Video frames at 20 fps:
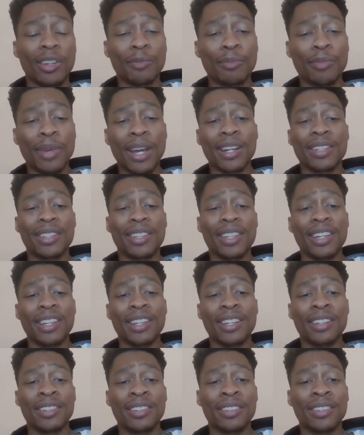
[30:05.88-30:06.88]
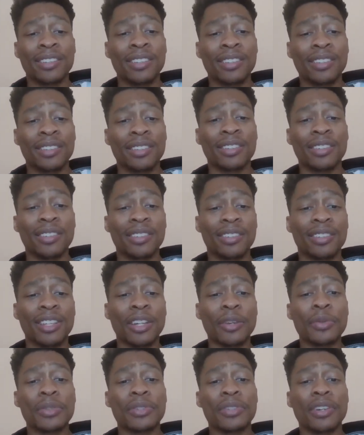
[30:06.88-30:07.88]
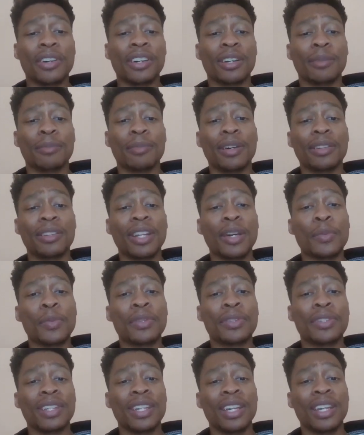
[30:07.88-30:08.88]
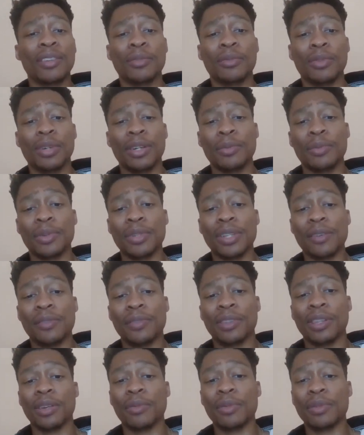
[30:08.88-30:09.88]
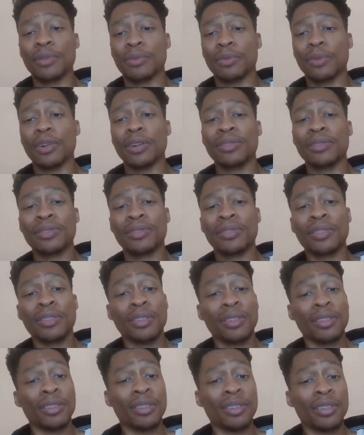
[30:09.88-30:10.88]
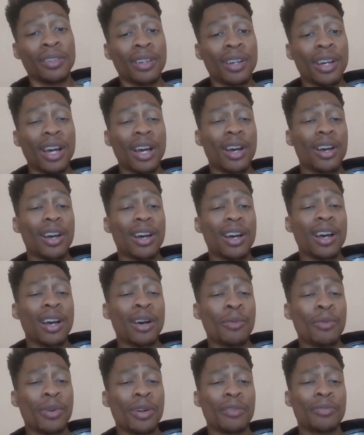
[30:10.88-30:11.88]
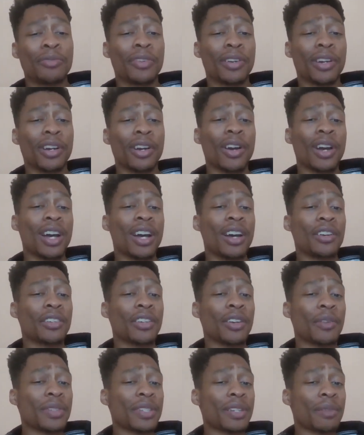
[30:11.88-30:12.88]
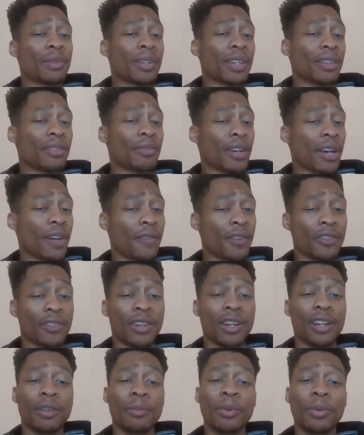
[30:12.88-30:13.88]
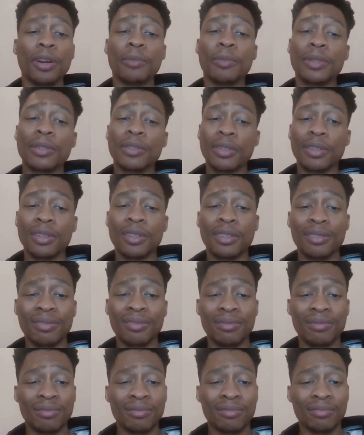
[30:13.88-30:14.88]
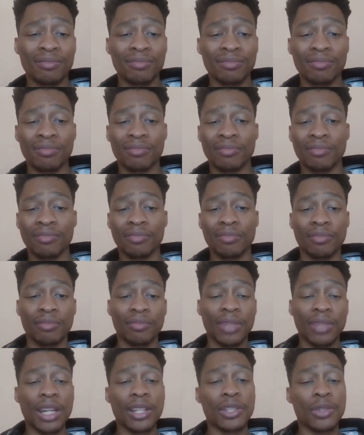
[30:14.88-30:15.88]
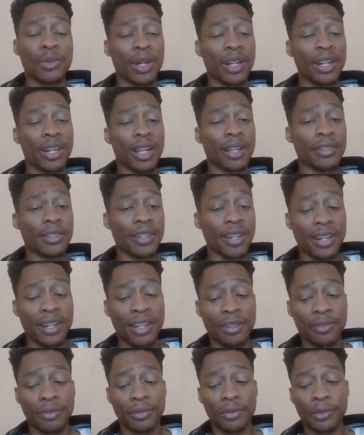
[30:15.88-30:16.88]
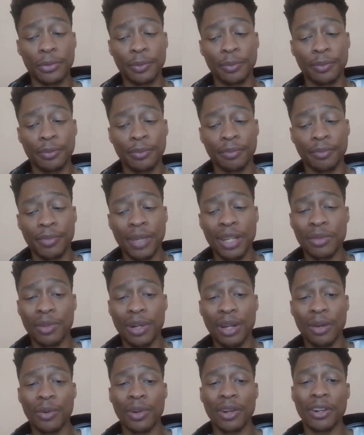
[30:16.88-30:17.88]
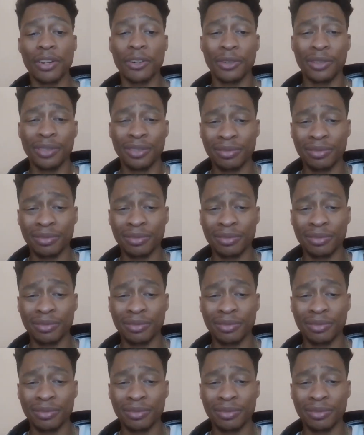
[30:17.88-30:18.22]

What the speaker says: back then they was talking about everything was rough. I want to figure out how y'all was able to get $500 apartments and $20 Chinese food. That's what I want to know.